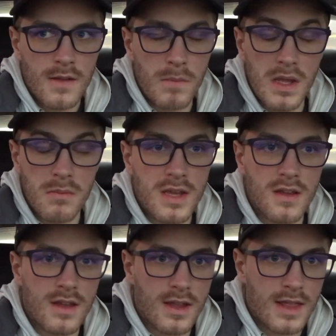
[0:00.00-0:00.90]

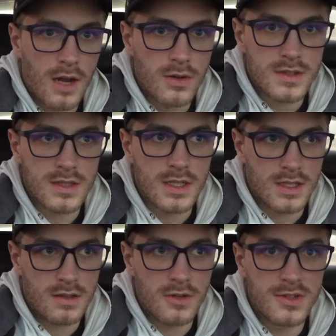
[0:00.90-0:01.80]
because like it
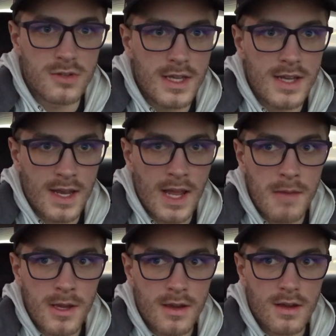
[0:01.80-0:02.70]
was really
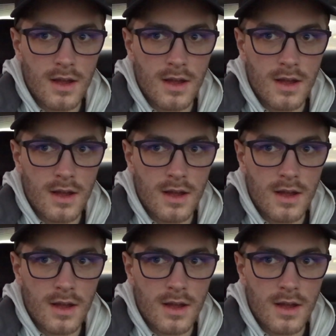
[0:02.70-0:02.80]
dynamic.